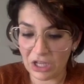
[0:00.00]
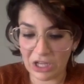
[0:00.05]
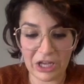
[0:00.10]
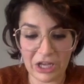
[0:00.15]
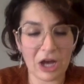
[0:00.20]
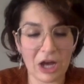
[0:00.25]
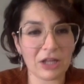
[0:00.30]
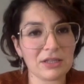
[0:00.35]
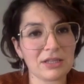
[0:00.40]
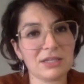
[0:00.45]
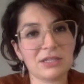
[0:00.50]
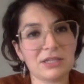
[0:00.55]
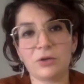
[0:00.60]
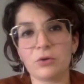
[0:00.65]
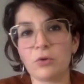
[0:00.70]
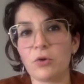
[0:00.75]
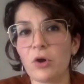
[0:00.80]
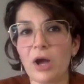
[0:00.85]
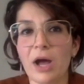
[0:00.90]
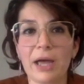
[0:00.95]
guns
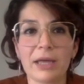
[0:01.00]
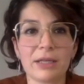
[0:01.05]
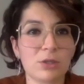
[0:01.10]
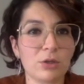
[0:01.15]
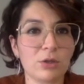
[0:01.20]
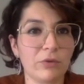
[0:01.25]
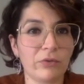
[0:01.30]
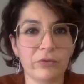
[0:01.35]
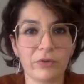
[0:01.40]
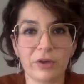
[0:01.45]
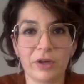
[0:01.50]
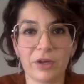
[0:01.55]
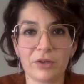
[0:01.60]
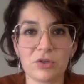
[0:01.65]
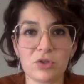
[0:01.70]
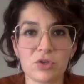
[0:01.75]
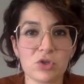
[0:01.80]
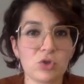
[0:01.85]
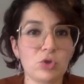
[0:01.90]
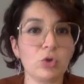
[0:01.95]
and all kinds of
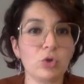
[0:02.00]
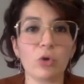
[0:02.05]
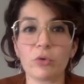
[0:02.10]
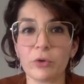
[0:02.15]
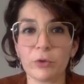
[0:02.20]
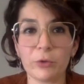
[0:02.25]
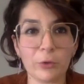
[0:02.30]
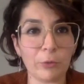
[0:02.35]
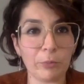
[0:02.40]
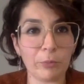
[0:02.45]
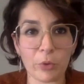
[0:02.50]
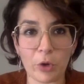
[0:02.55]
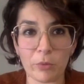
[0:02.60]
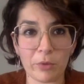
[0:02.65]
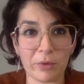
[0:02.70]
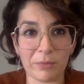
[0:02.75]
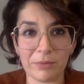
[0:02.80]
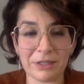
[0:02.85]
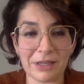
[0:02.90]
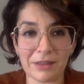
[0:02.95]
historical
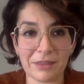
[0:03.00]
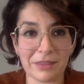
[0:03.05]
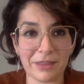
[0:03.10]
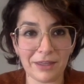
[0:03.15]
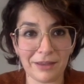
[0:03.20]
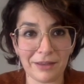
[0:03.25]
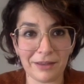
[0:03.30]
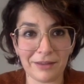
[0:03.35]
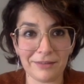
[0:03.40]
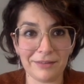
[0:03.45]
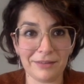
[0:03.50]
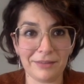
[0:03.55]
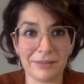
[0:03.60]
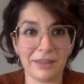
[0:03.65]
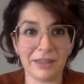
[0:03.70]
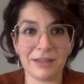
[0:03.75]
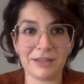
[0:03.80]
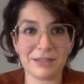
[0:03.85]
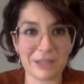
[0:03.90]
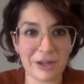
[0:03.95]
probably
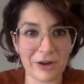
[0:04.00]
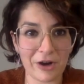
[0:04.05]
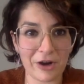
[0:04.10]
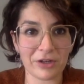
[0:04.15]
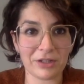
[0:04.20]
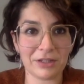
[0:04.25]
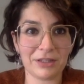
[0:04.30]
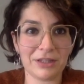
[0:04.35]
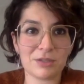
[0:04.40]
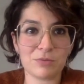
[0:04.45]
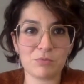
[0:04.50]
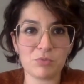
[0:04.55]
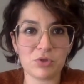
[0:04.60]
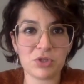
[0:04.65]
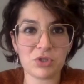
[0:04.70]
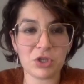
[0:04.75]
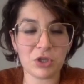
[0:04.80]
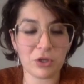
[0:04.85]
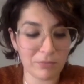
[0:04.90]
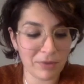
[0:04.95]
things that are in this
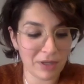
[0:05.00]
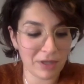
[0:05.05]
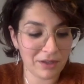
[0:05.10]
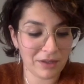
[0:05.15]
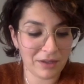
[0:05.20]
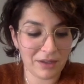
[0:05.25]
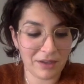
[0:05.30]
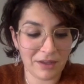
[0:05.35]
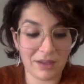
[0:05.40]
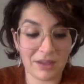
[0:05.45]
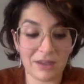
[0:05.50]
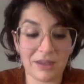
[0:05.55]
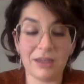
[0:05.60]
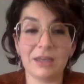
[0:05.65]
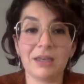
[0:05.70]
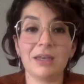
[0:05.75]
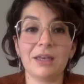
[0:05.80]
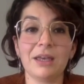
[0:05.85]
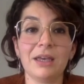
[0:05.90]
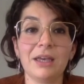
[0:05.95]
museum,
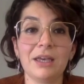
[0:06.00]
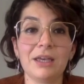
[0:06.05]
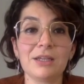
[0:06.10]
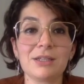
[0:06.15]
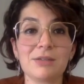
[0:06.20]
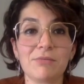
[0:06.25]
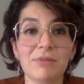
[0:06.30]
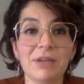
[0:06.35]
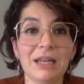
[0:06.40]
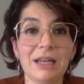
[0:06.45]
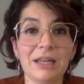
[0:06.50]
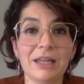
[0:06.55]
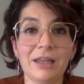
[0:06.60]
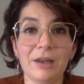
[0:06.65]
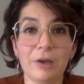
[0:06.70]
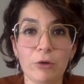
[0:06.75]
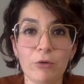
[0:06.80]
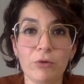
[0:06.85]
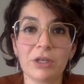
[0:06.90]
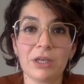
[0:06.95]
he is
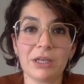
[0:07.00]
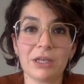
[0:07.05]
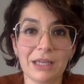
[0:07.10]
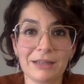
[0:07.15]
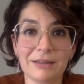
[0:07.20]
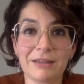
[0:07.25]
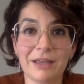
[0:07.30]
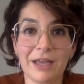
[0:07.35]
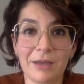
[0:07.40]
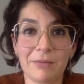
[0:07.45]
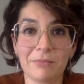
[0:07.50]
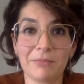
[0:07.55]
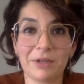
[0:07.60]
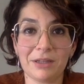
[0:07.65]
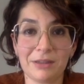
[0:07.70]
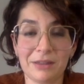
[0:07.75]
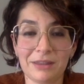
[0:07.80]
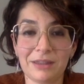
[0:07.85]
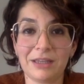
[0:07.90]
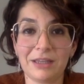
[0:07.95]
really looking at them
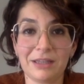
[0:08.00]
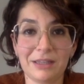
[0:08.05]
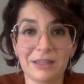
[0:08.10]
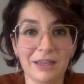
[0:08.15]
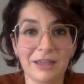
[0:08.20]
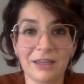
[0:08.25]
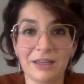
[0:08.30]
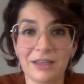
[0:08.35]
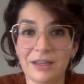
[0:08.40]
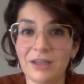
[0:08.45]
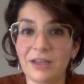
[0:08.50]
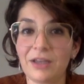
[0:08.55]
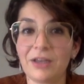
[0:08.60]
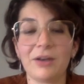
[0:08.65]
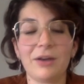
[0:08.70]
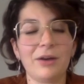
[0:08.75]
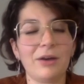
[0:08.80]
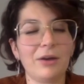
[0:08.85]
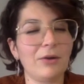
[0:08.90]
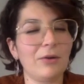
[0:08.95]
and thinking,
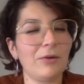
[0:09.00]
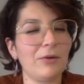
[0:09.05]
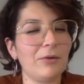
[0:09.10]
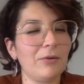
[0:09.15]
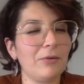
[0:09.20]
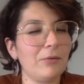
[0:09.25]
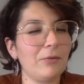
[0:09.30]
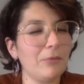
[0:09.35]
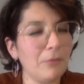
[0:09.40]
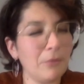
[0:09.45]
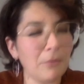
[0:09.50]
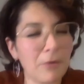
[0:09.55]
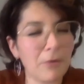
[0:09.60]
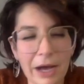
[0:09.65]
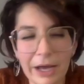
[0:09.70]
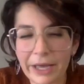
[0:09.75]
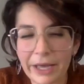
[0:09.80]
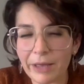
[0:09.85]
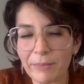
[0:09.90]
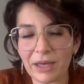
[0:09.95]

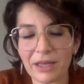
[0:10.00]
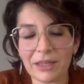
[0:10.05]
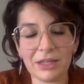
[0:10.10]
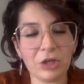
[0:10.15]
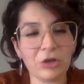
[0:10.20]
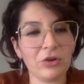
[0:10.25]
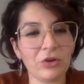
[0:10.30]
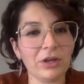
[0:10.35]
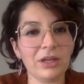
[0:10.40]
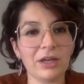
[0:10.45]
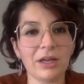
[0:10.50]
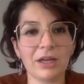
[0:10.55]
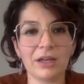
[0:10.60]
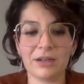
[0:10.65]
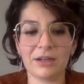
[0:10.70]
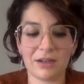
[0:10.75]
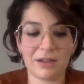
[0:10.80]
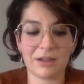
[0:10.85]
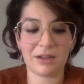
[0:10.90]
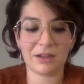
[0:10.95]
why am I here
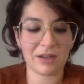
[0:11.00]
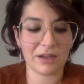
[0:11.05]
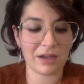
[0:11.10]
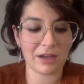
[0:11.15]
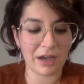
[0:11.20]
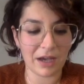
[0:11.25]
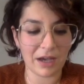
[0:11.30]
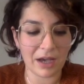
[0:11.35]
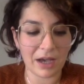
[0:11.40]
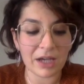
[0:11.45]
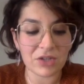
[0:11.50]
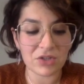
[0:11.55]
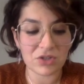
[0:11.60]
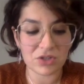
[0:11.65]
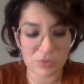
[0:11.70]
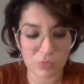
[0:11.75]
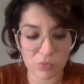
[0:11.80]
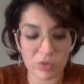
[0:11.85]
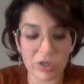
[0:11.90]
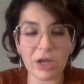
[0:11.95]
again? I
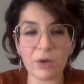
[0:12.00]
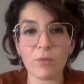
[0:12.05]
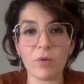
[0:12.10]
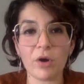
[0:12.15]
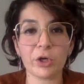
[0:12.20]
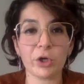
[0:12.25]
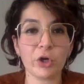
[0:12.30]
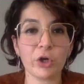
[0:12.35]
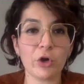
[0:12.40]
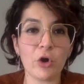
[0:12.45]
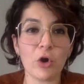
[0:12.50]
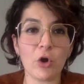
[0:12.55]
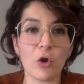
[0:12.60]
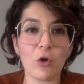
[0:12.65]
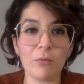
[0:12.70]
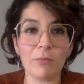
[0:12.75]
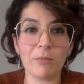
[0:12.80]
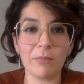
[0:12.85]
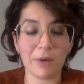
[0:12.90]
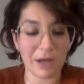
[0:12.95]
just really want to go
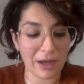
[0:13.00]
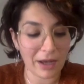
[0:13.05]
home.